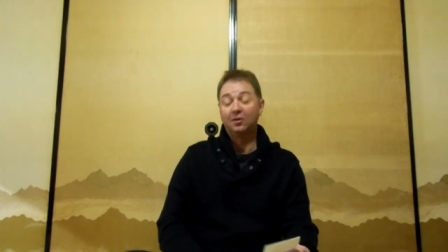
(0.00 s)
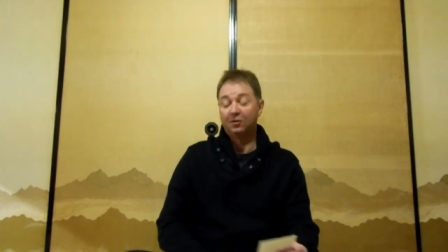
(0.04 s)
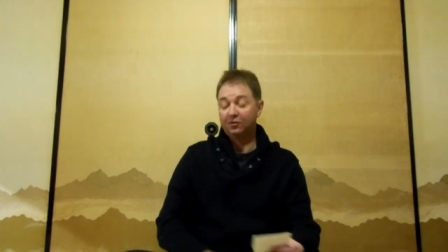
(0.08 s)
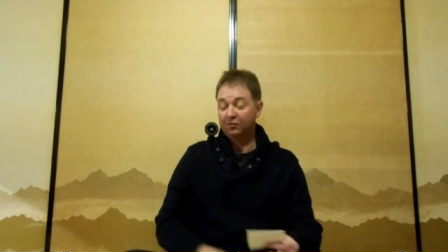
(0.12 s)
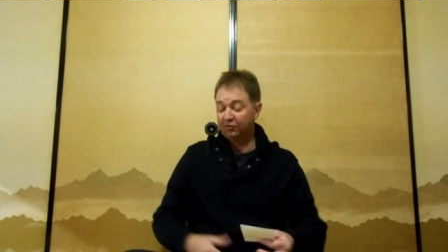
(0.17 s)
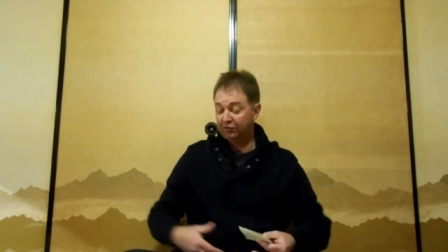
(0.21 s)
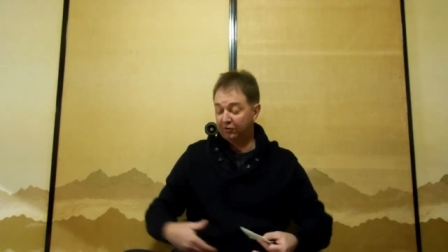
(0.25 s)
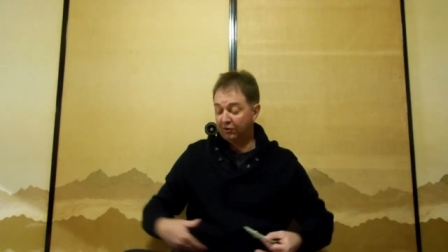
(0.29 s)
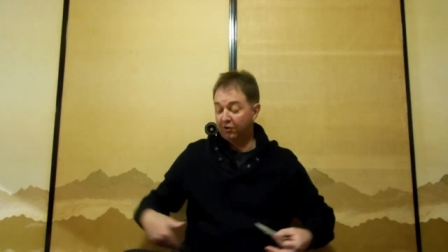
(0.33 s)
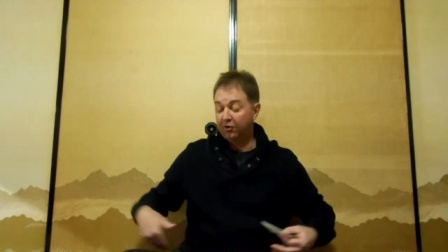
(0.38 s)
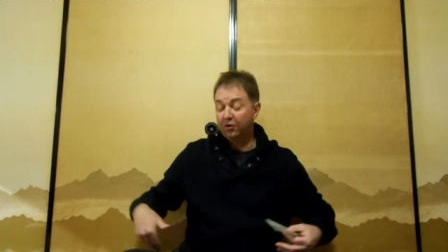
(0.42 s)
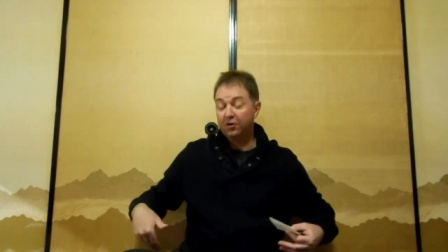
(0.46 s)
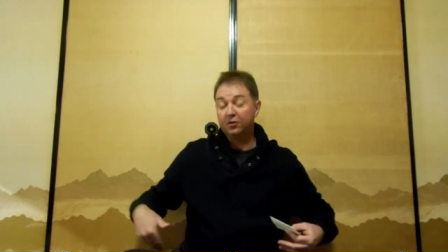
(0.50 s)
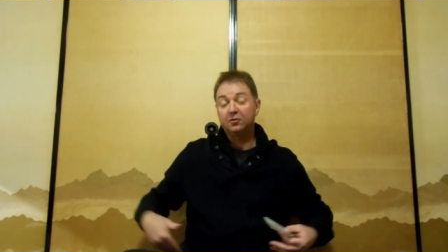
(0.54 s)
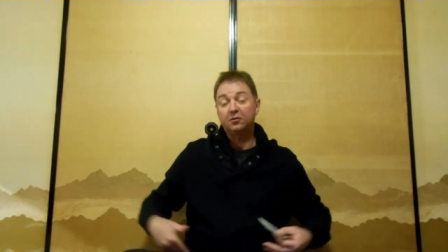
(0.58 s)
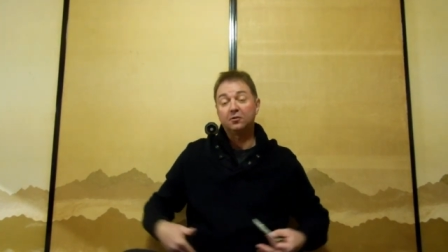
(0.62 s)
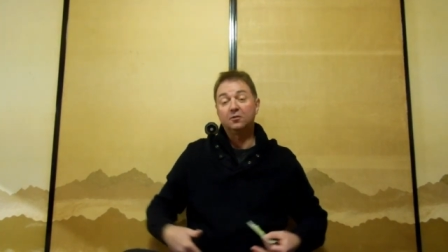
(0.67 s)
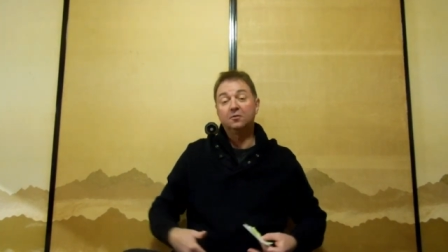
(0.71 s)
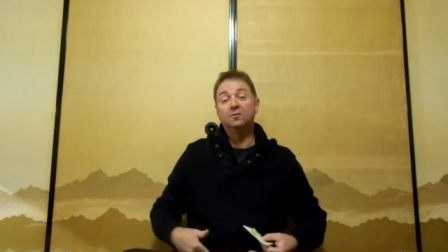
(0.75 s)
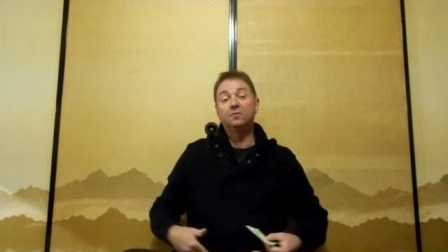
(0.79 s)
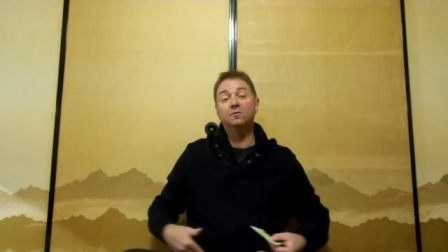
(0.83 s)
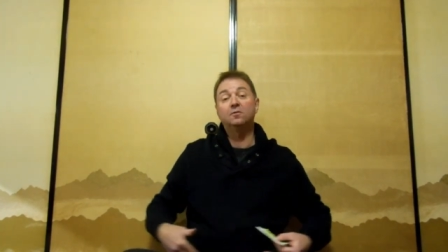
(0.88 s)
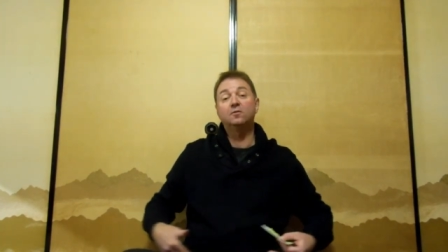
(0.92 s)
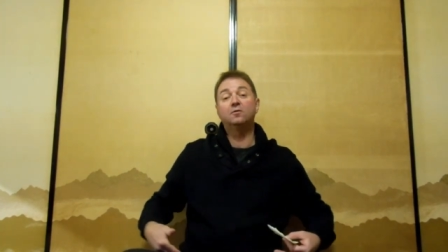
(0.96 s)
skirt,
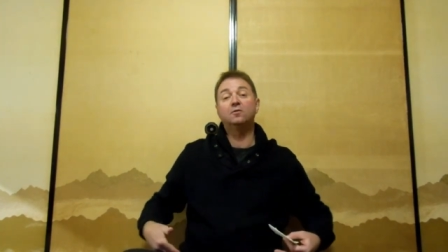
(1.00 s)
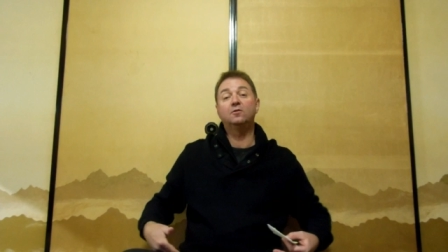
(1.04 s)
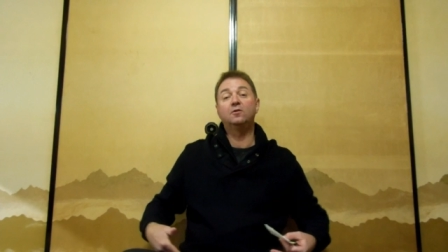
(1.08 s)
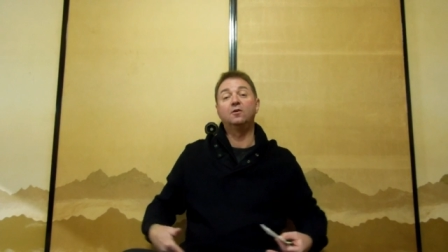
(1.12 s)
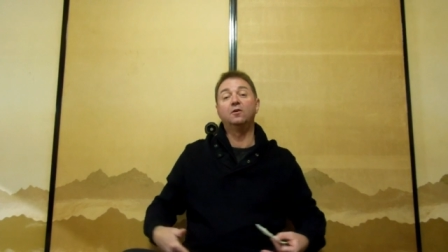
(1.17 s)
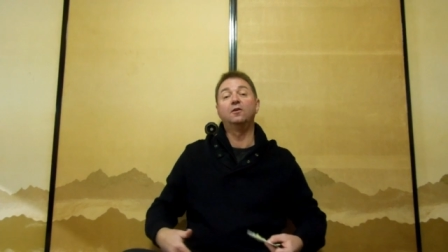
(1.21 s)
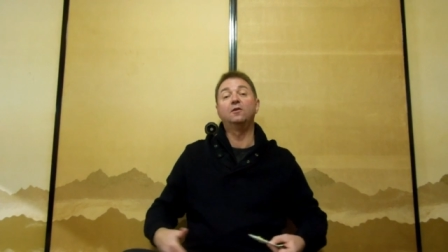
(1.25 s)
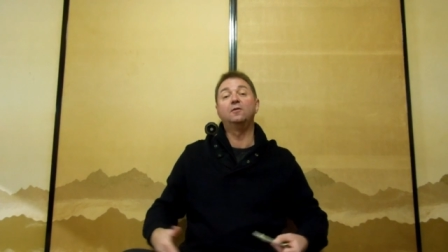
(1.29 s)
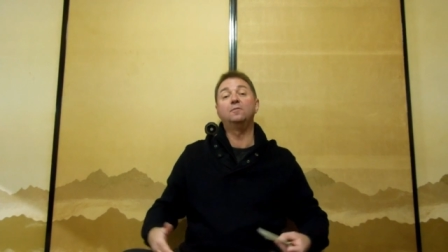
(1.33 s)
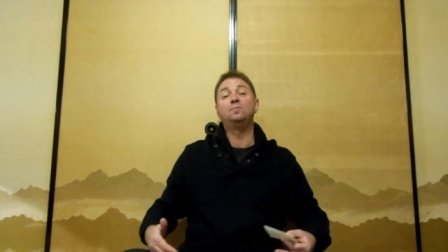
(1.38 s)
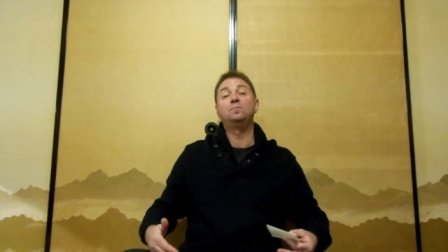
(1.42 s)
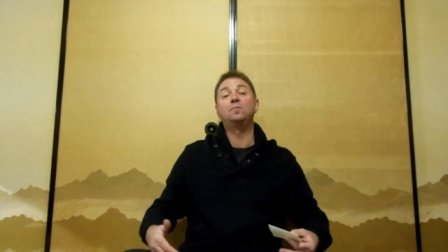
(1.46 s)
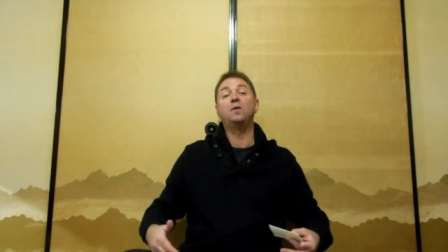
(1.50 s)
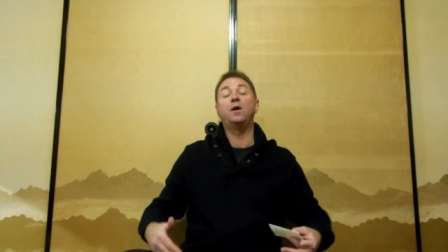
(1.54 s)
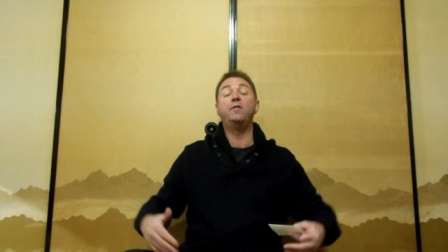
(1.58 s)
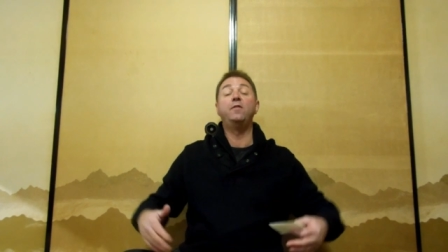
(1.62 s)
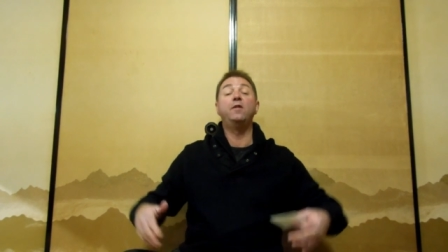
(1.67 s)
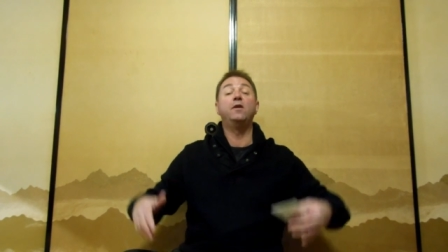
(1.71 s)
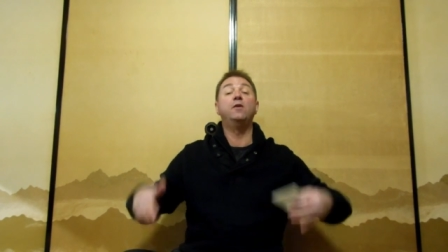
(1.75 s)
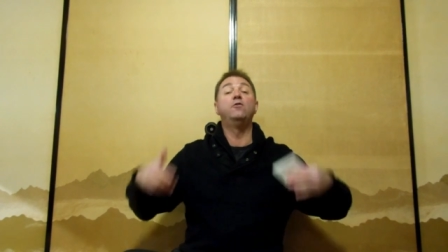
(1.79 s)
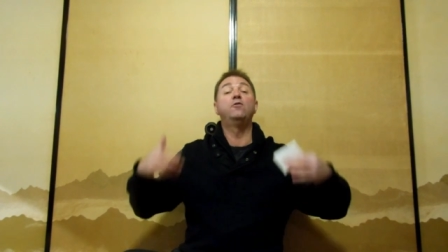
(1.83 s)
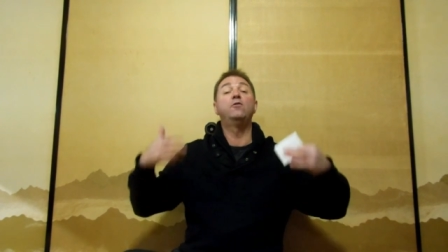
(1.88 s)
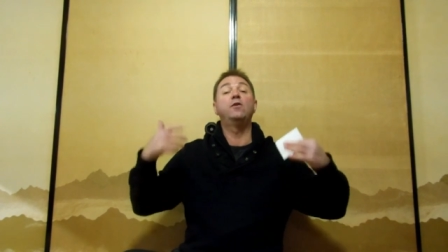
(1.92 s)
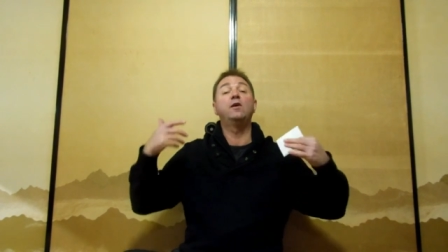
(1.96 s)
skirt, and
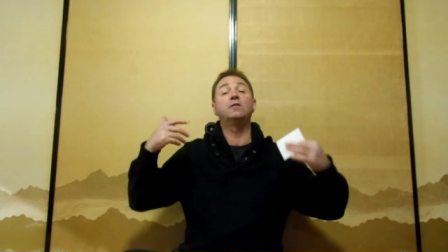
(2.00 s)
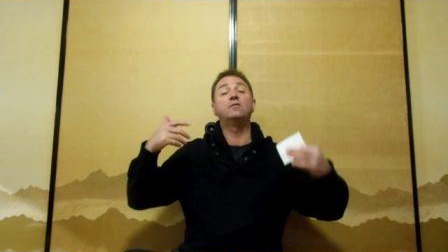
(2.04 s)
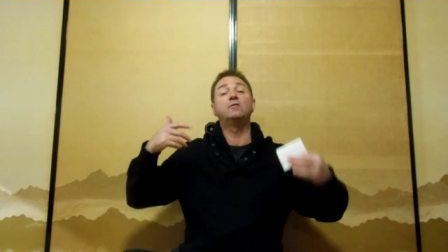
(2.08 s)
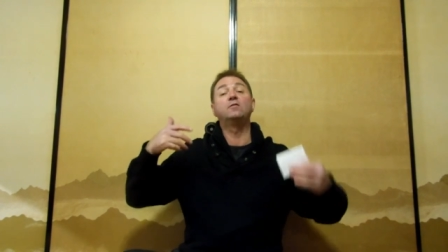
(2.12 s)
then dress.